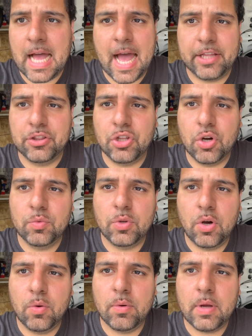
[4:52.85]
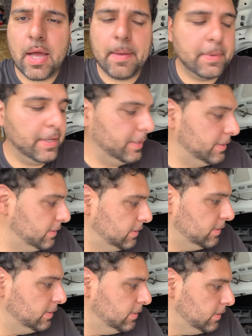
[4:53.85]
I don't know. I mean,
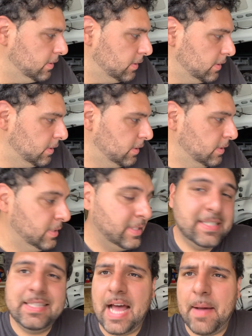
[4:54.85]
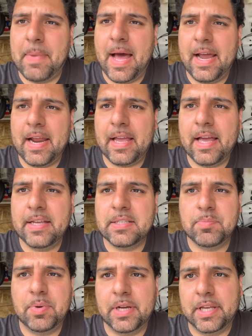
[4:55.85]
it's not bad, I guess,
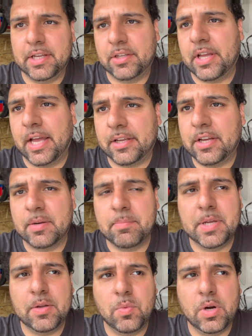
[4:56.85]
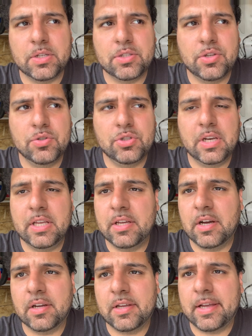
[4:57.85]
but it, it could be worse. Usually
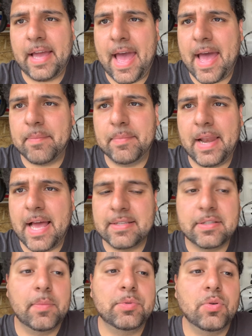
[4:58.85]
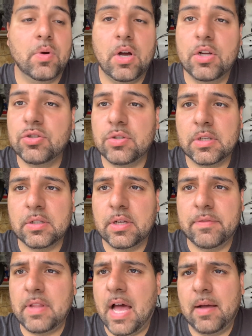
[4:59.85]
a cam lasts up to 100,
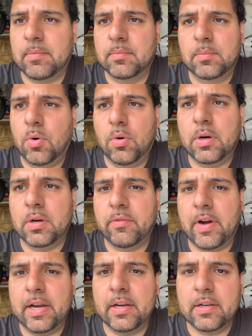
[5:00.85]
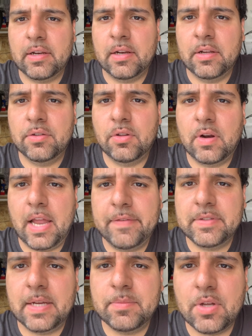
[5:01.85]
if not more, right? You know, lifetime.